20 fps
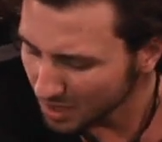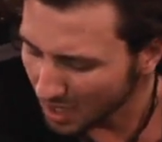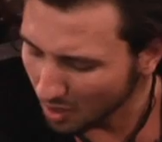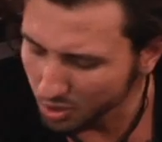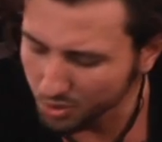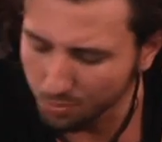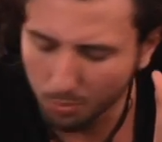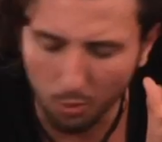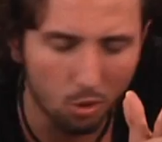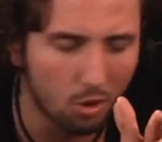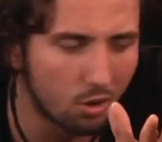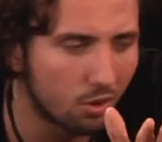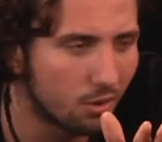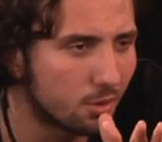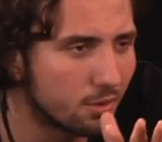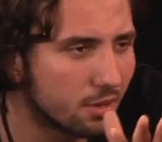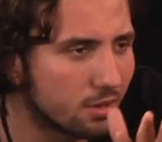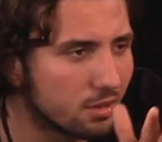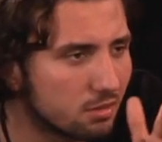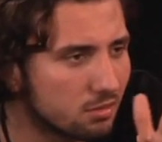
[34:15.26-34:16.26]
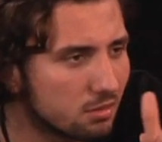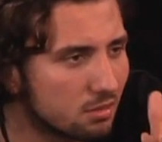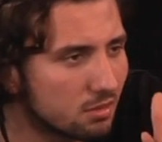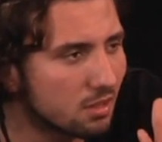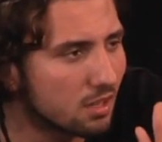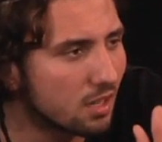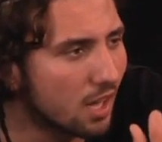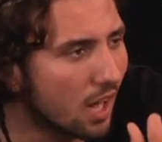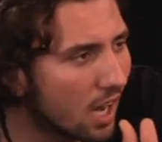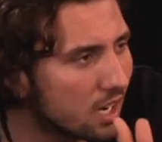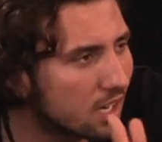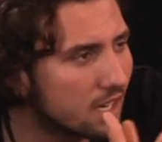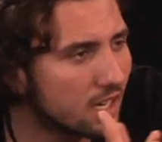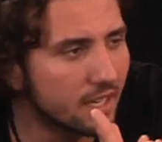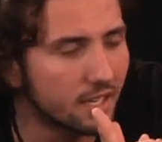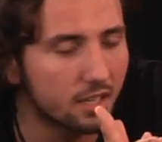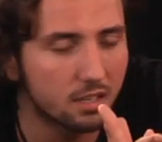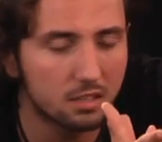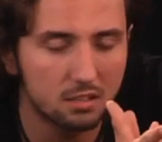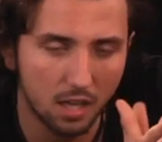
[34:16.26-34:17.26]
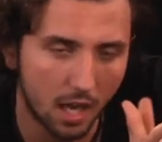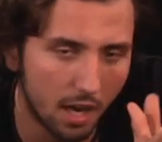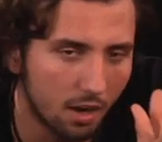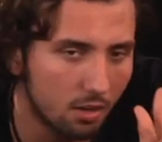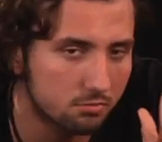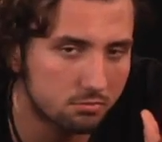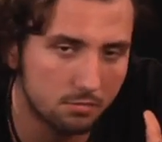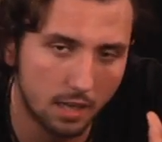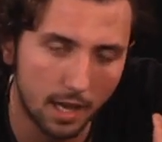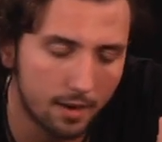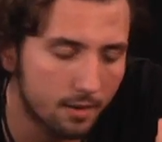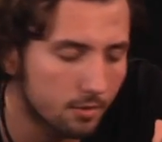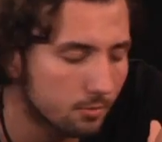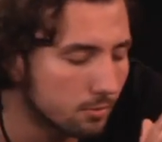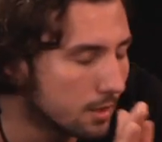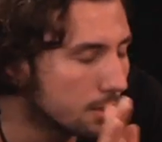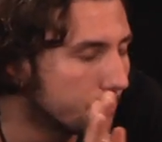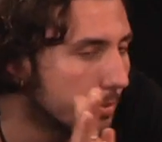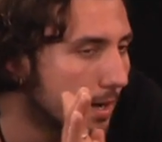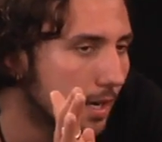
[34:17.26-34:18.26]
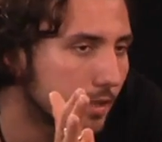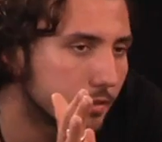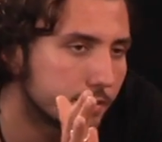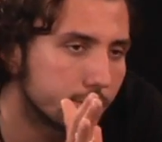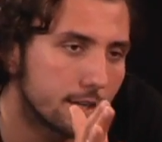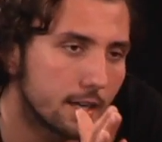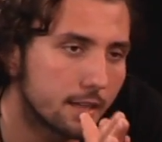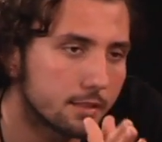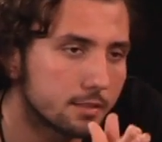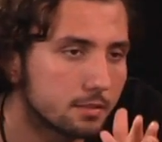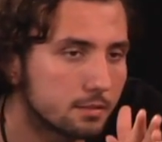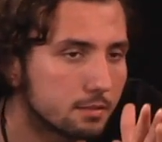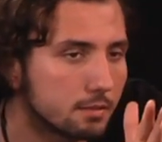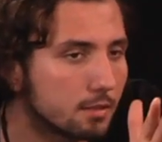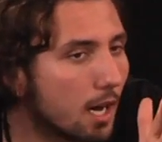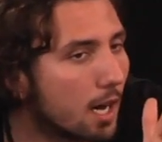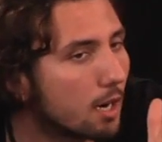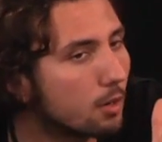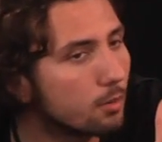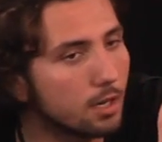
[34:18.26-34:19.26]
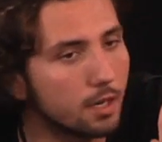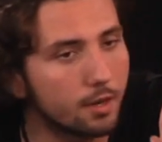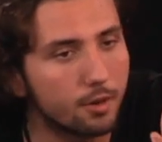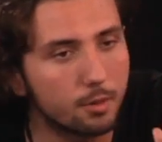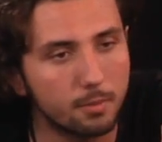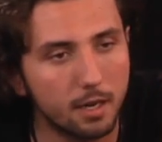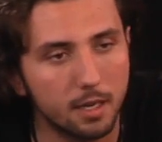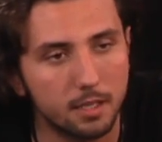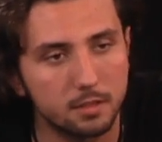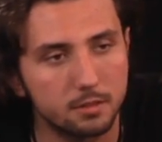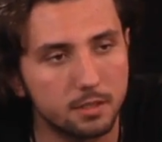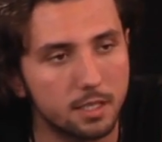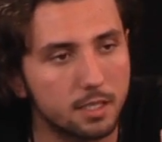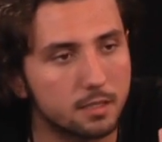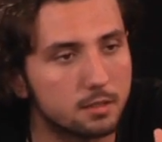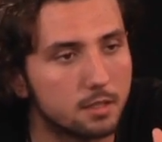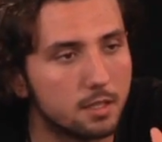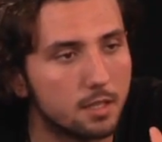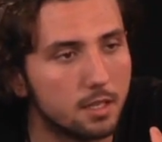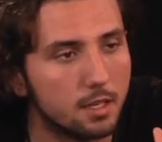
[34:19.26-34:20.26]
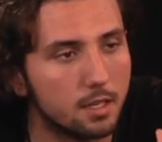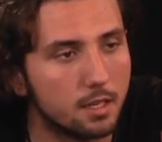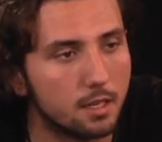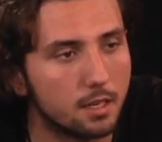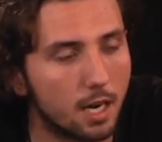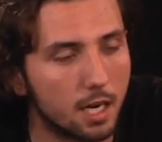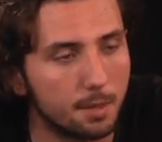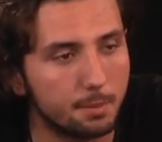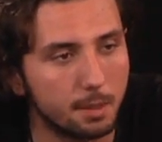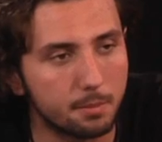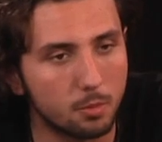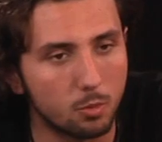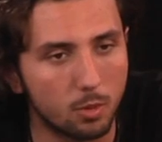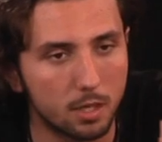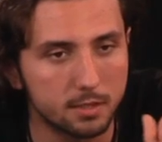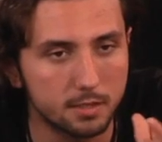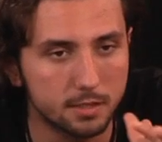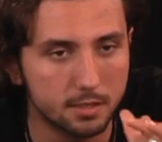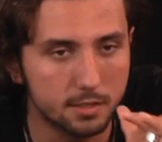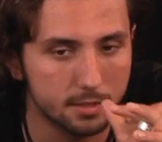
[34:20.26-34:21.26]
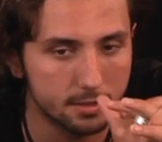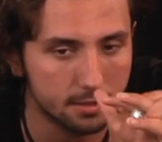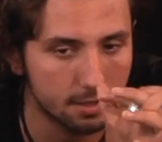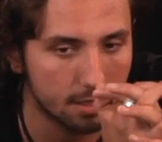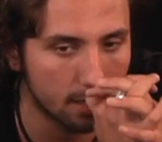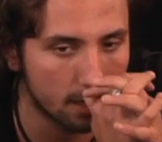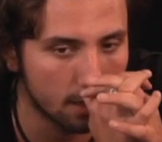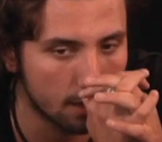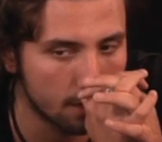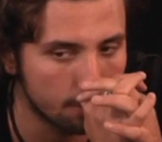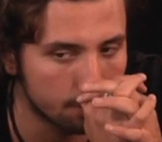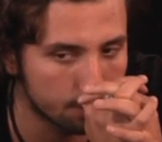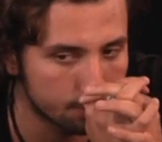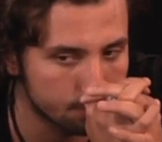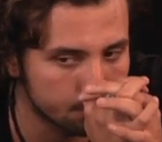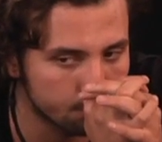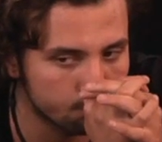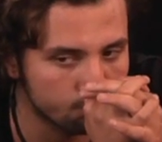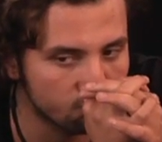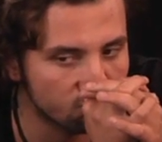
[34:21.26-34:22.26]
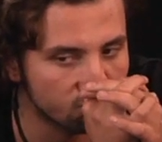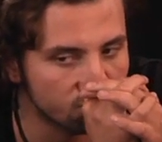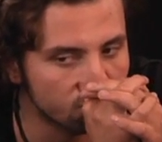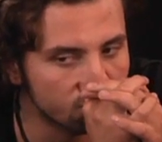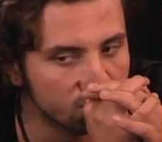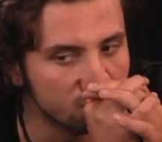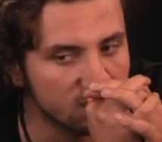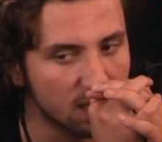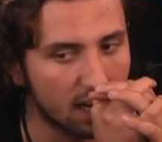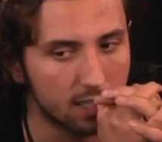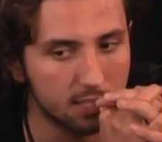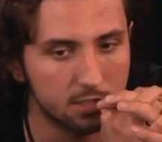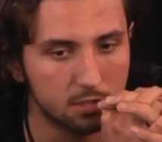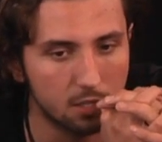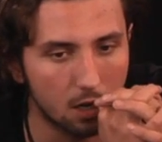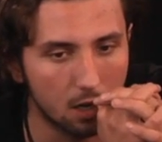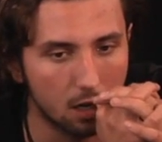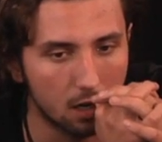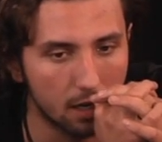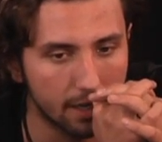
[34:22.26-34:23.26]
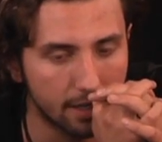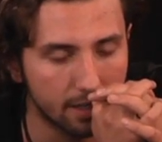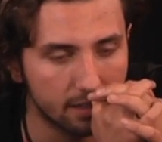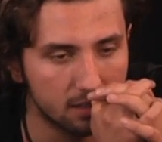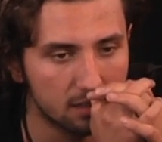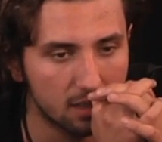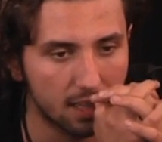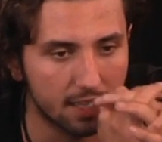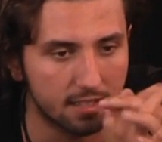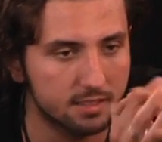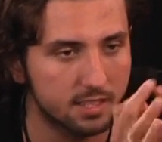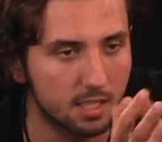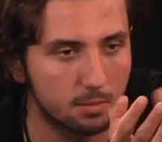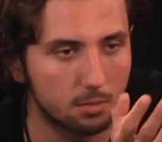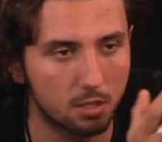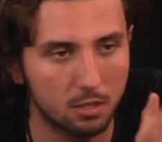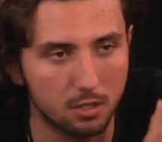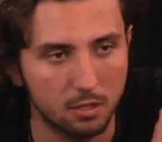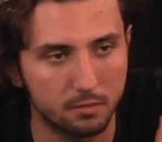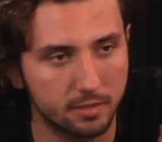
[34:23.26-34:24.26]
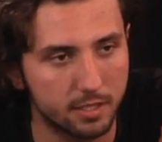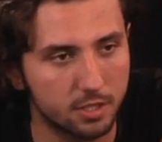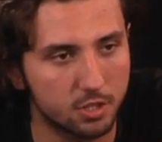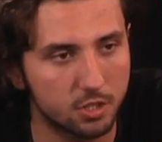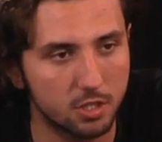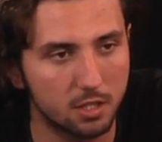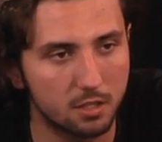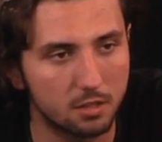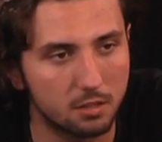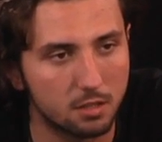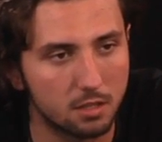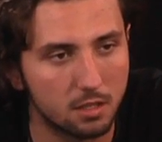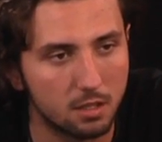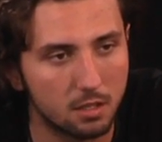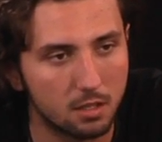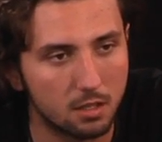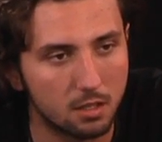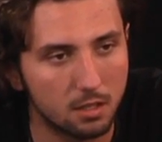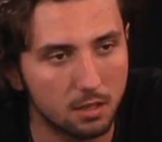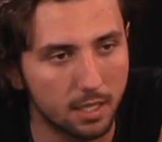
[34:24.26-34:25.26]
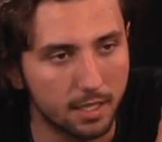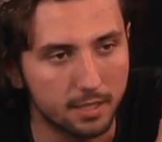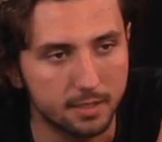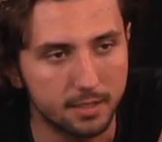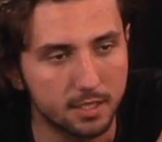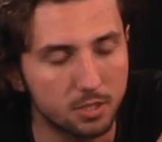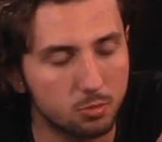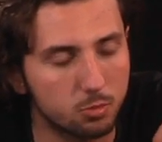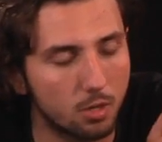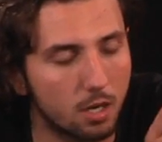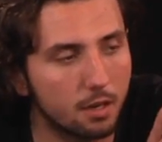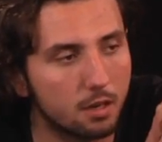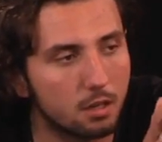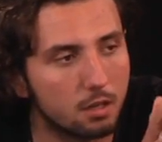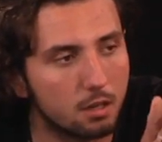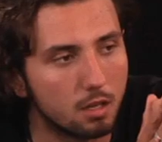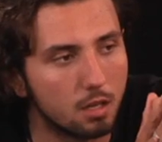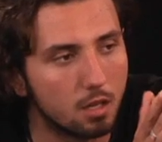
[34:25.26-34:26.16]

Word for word: I was born ugly. I don't really buy into that. I really don't buy into that. I remember once I saw a similar convention like this one.